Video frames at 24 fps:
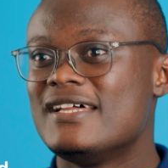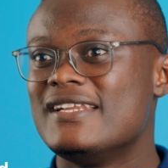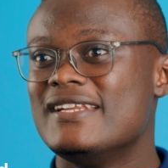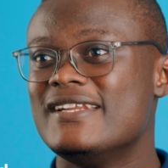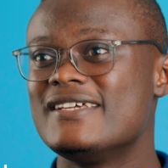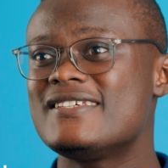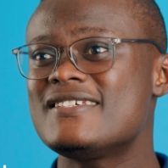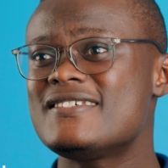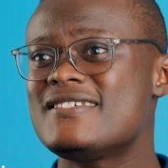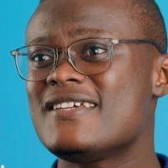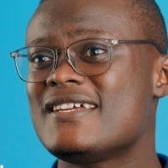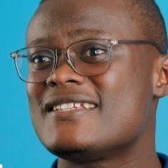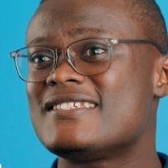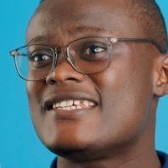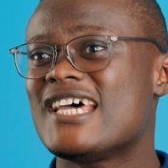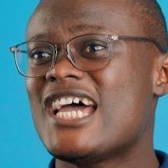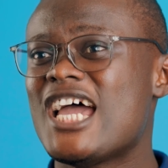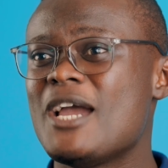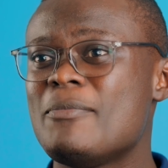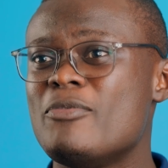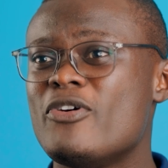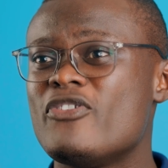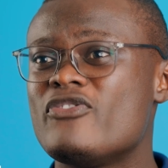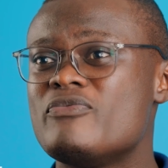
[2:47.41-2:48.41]
This is a
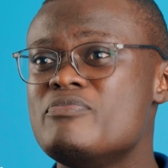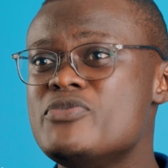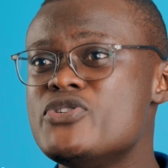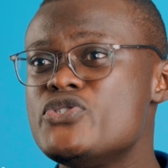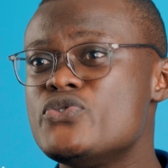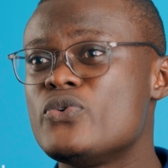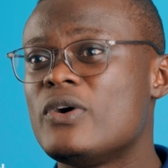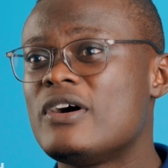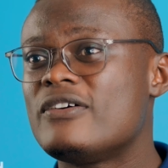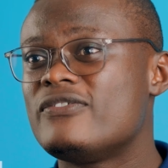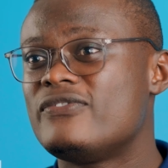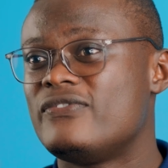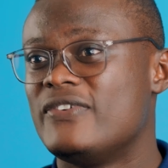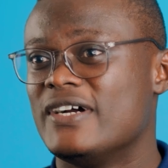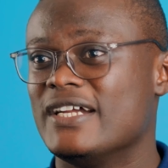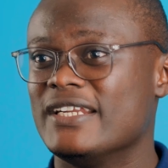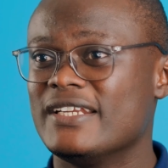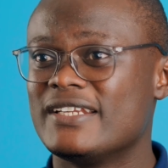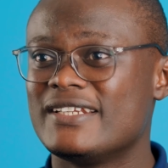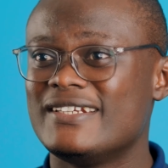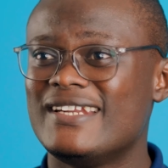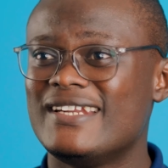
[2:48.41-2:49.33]
type of mutual fund